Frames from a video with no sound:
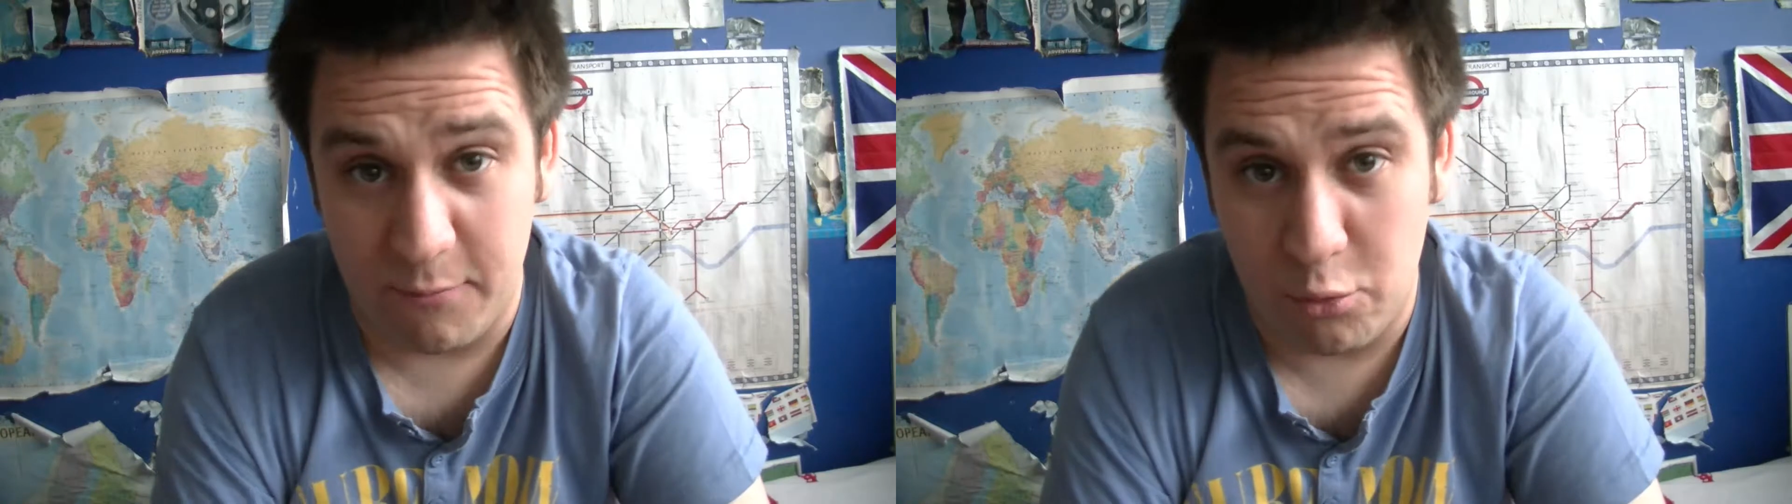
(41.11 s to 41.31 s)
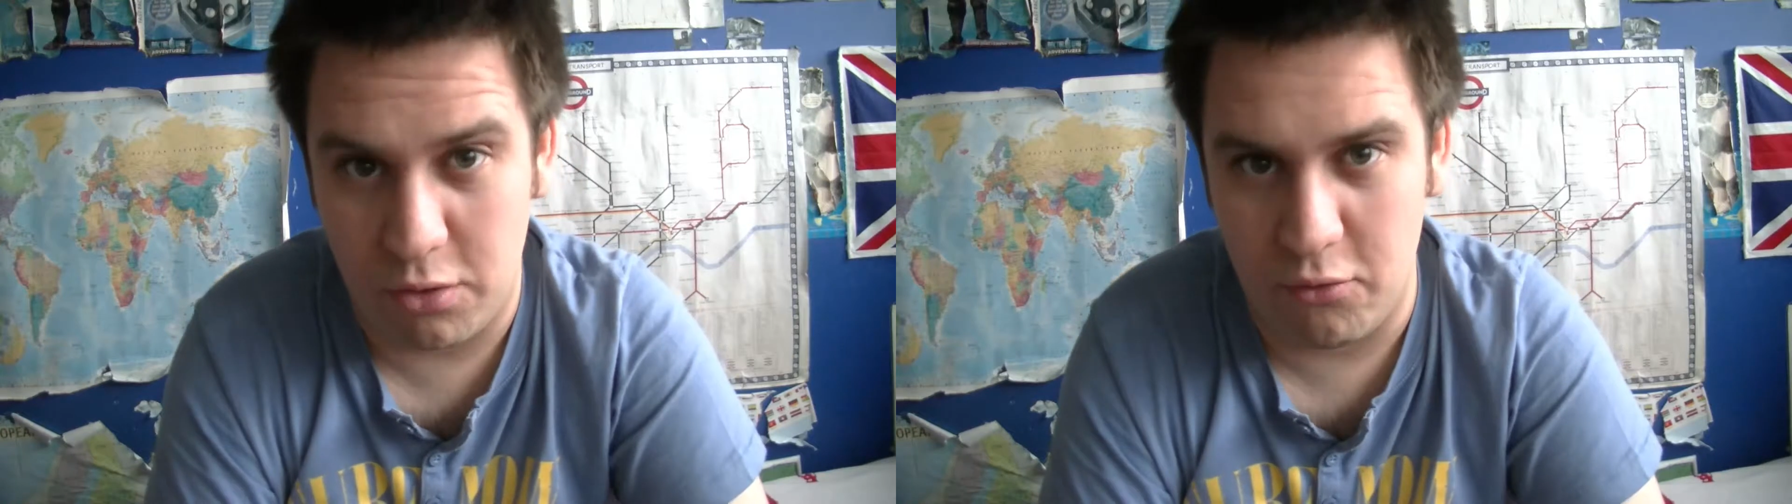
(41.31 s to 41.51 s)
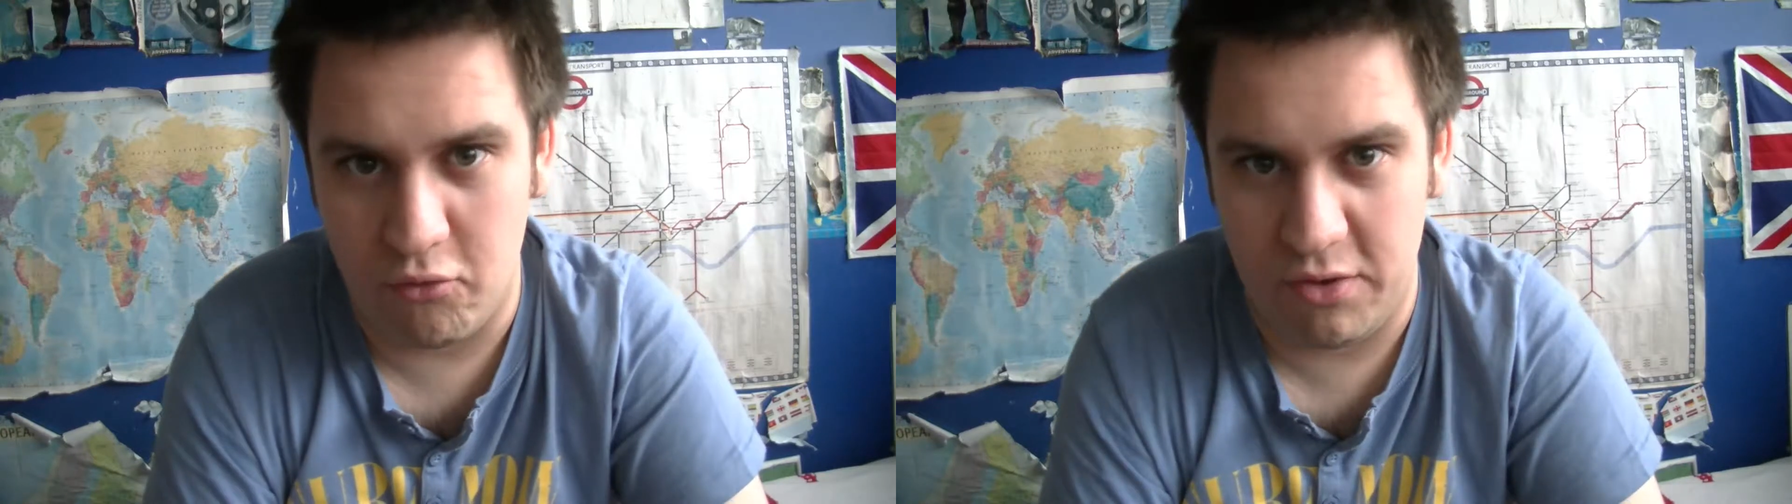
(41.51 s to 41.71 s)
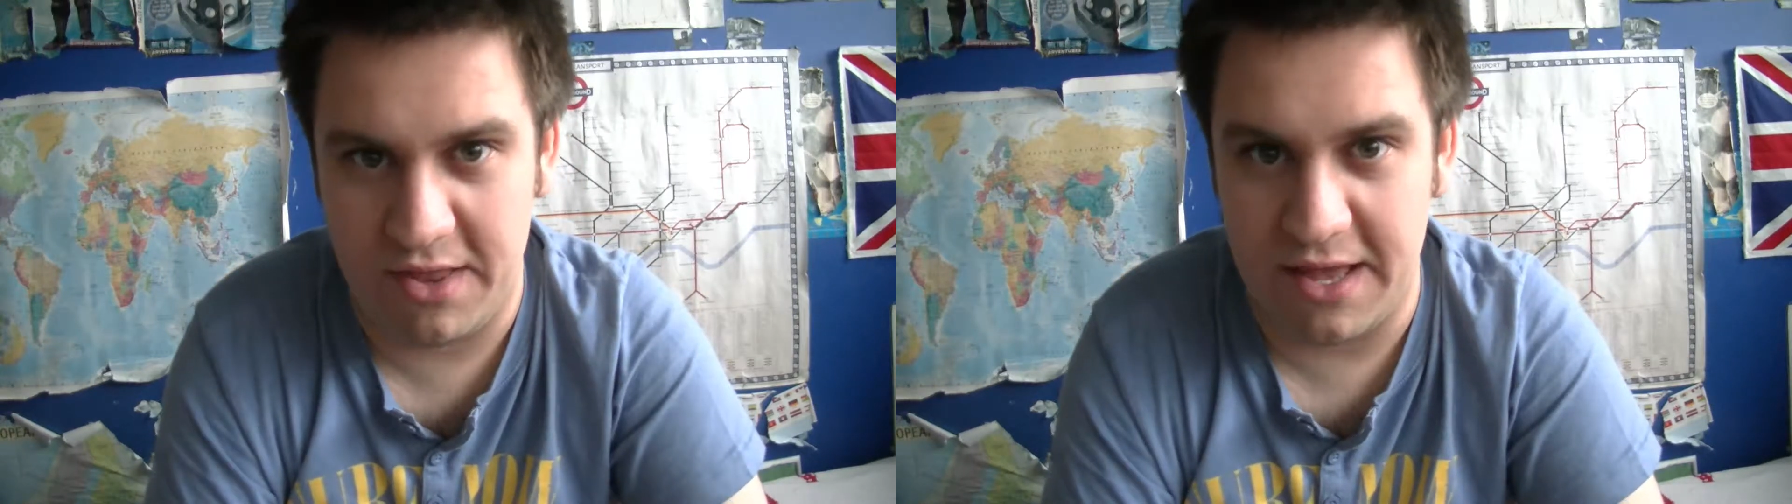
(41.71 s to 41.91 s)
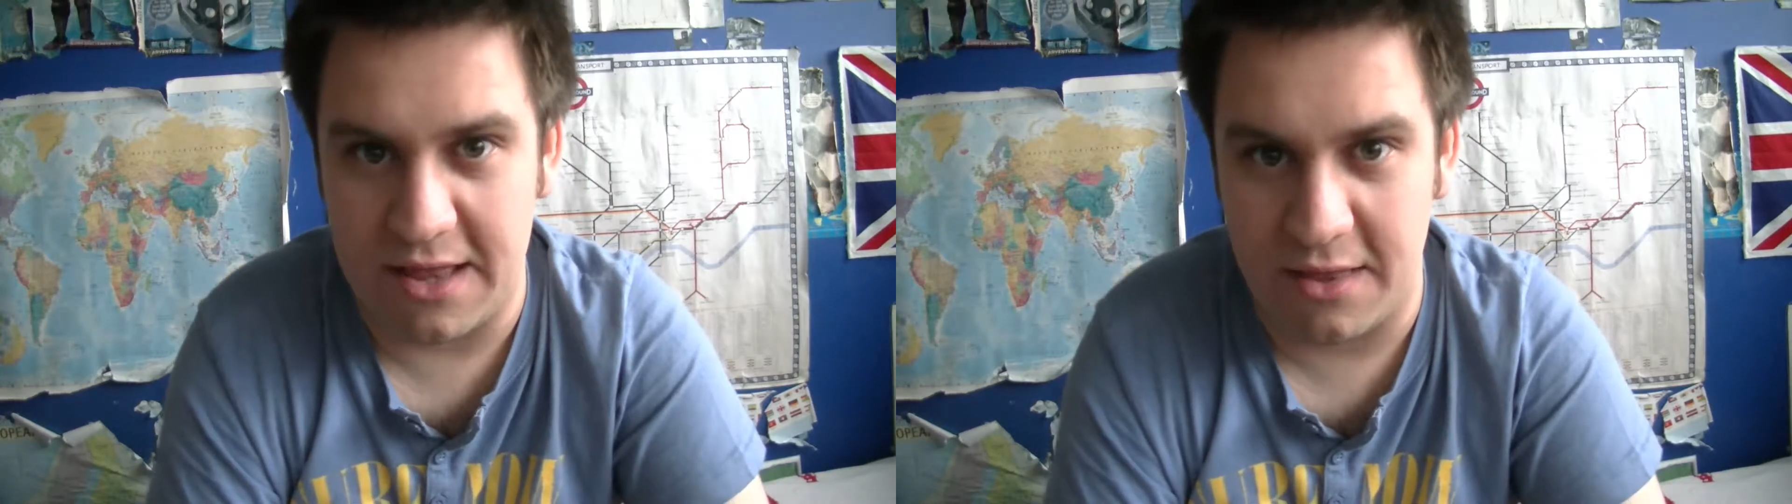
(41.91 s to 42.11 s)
more stories to get